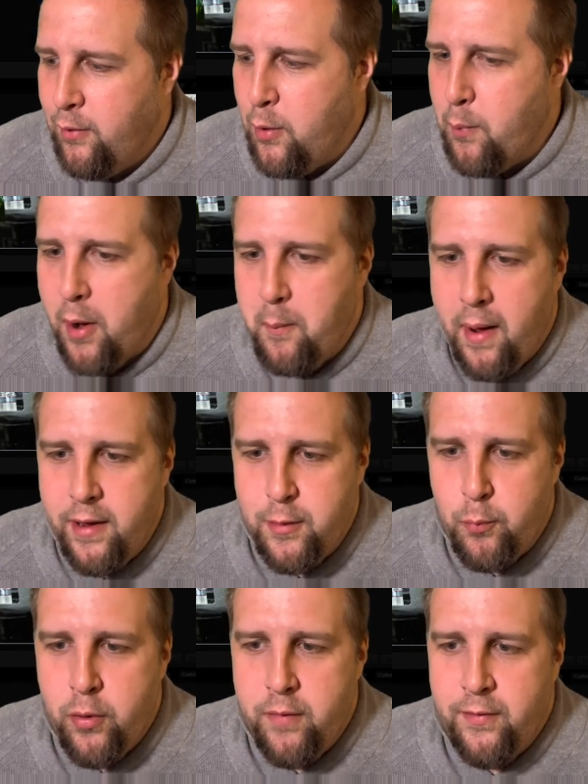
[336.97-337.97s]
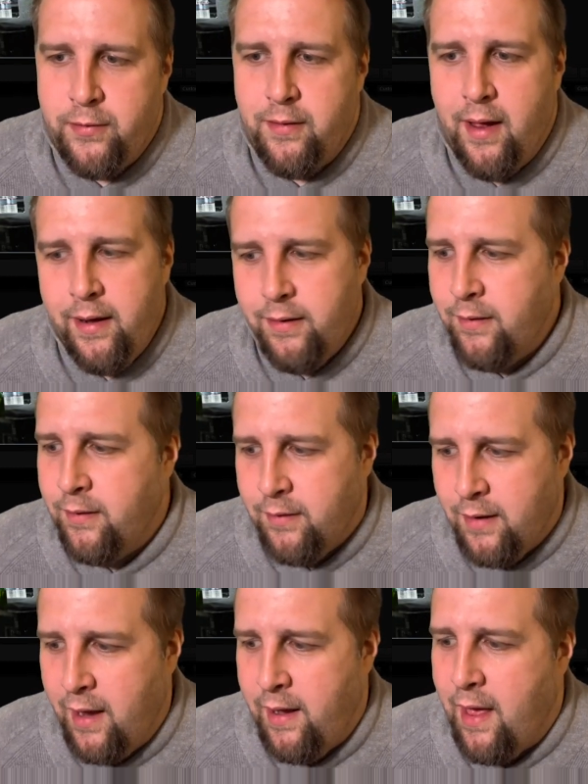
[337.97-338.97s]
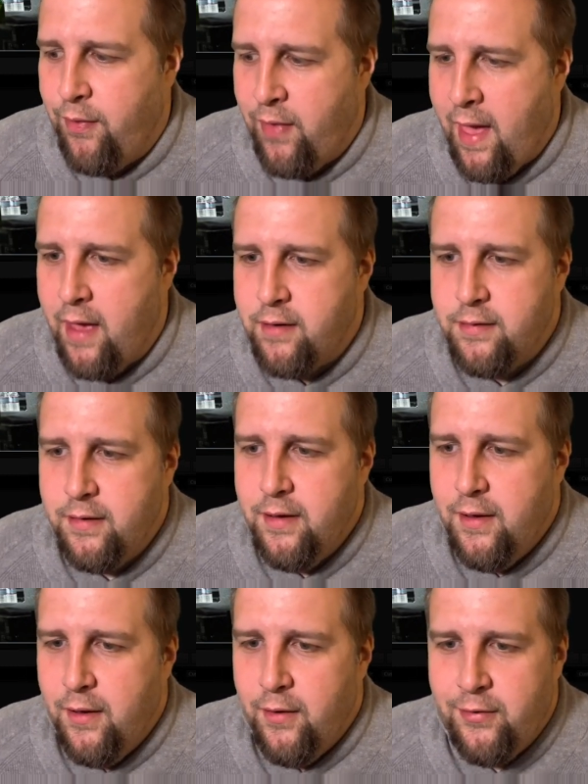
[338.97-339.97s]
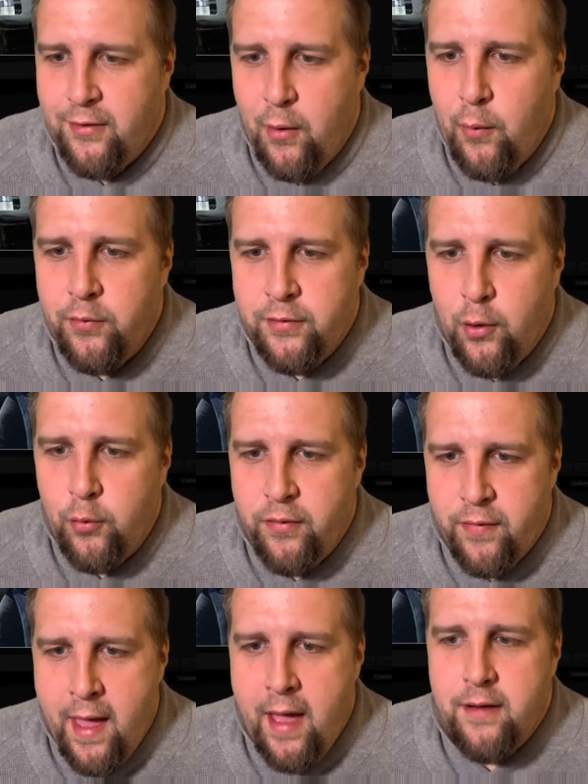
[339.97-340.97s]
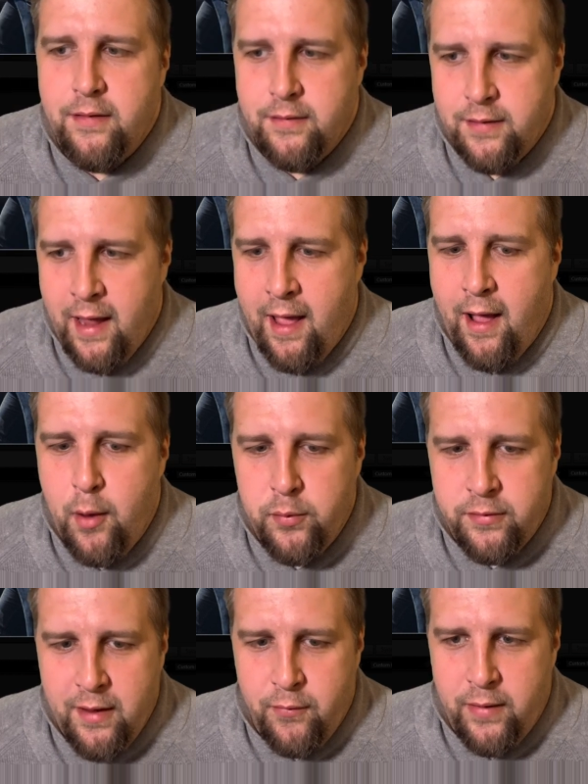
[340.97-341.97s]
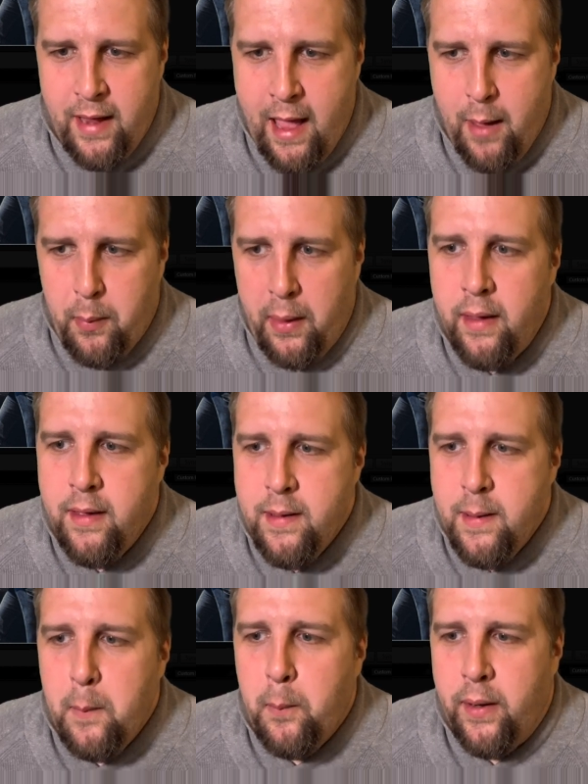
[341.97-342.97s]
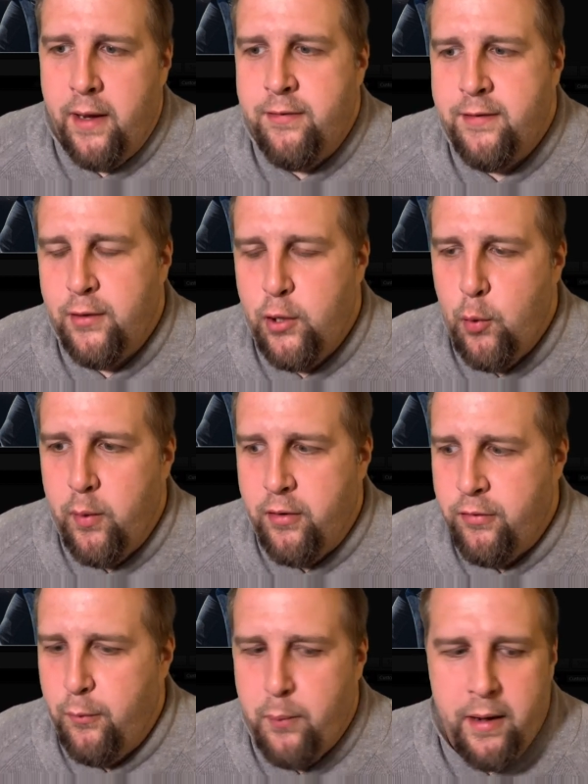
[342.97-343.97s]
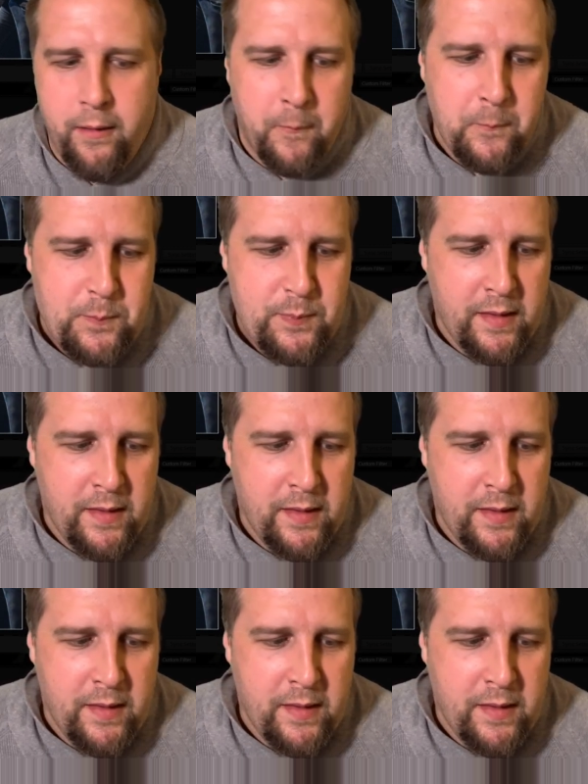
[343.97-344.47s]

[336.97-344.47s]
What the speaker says: when you bear in mind the previous night I'd had that, so to go to that, yeah, I was definitely happy, but I still knew we could do better.